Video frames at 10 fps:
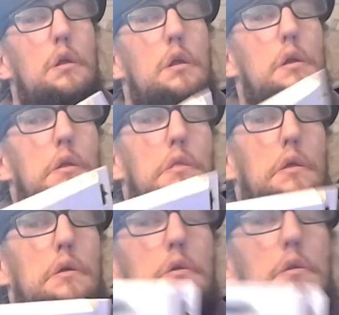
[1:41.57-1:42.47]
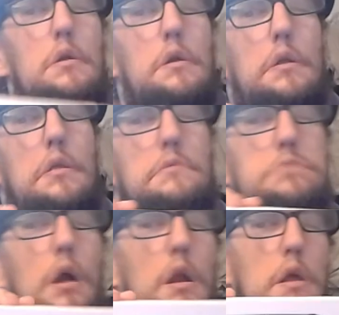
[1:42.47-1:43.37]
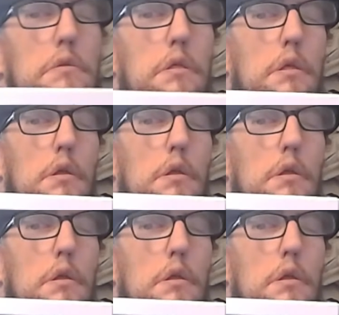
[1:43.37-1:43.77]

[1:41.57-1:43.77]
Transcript: here's the here's the product.